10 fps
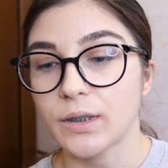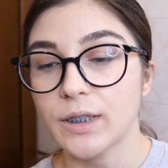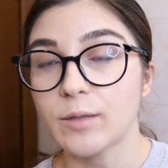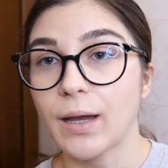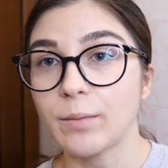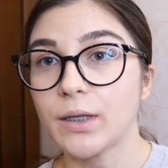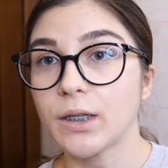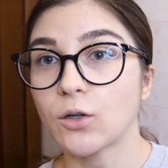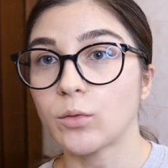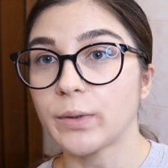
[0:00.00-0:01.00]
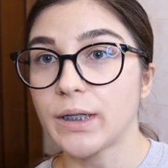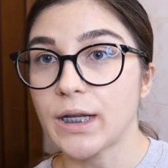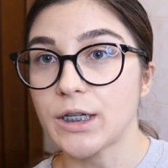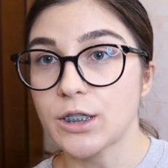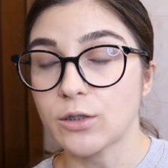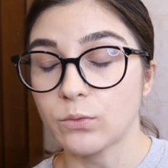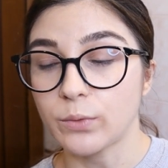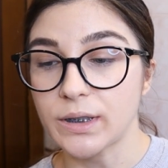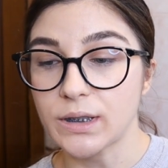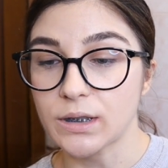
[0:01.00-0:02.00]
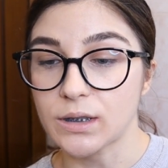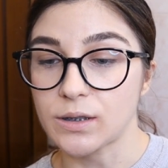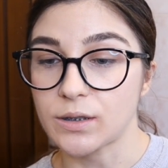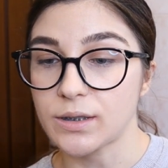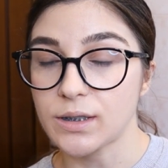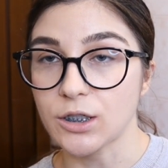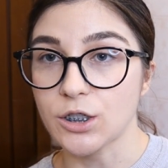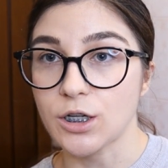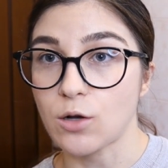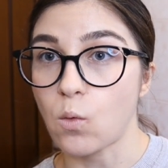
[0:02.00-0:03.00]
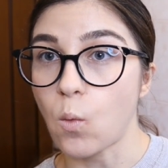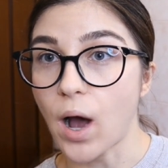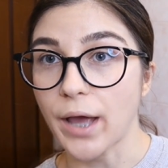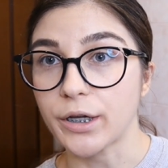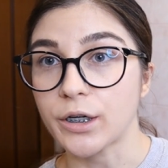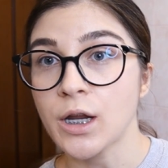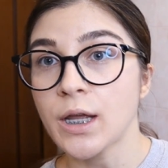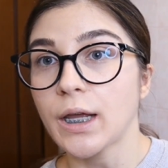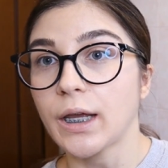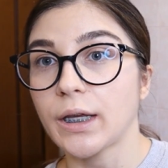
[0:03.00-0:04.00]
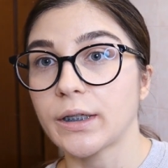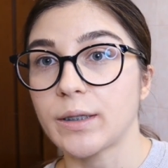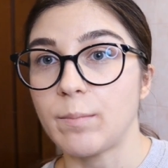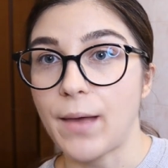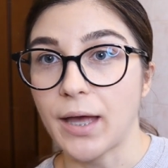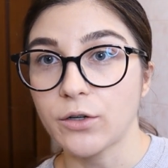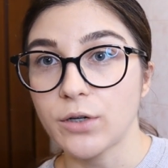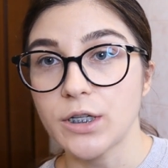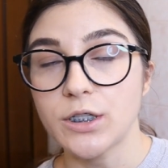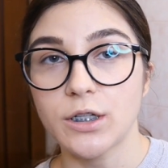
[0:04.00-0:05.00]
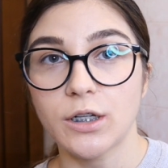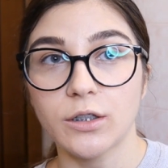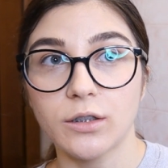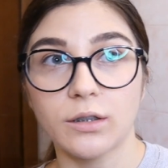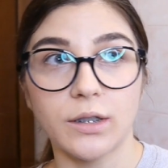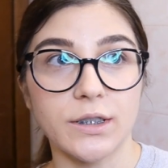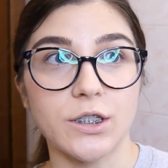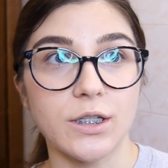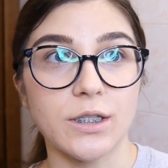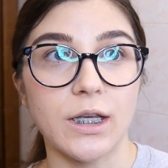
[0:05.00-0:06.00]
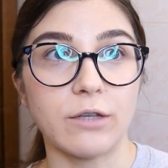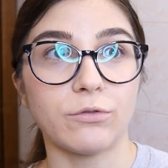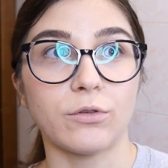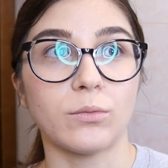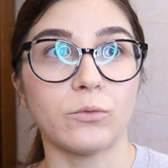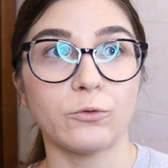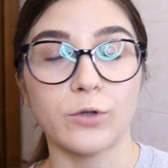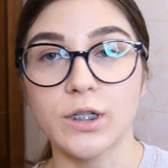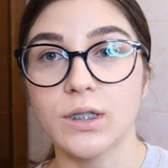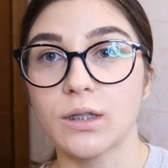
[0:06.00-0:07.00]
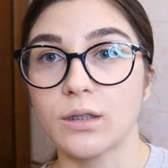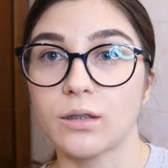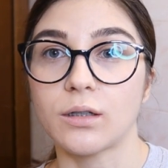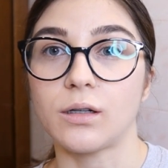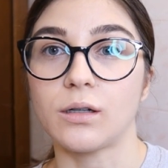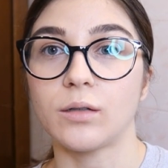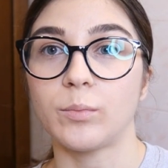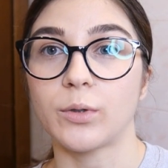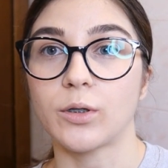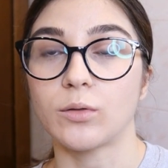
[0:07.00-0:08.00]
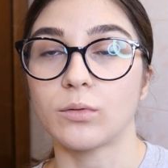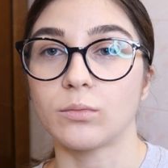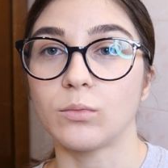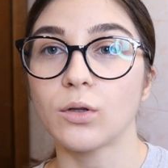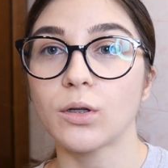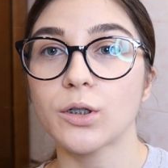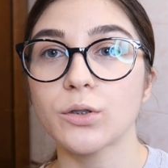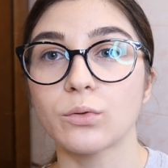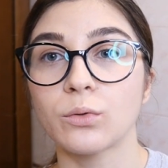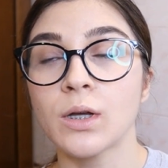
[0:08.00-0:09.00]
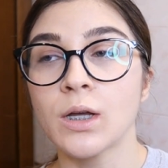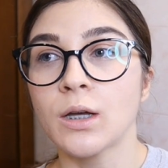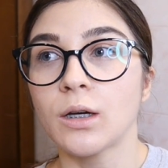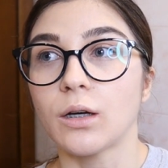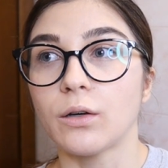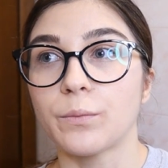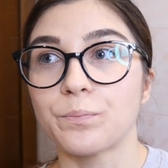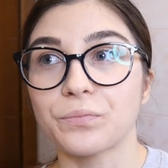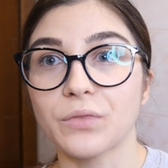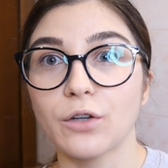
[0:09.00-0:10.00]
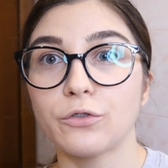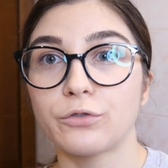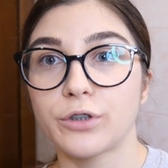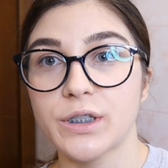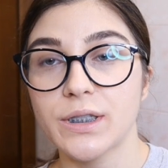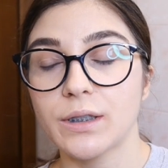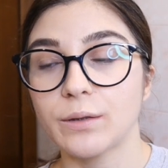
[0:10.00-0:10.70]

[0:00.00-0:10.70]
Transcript: It might be in combination with sectional wire in the back region, let's just say from first upper molar to first